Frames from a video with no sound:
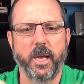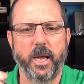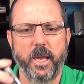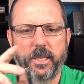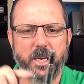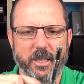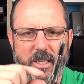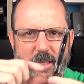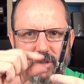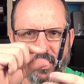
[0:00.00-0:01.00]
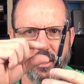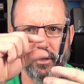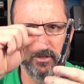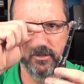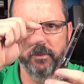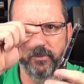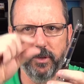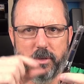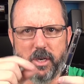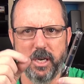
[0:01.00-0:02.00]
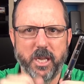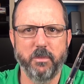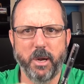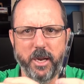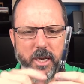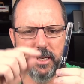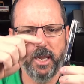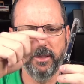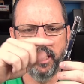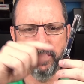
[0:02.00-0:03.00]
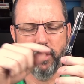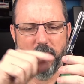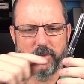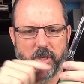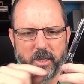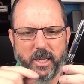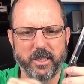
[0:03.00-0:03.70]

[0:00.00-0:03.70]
uh, and then it leaves a little nib on it, and that you have to,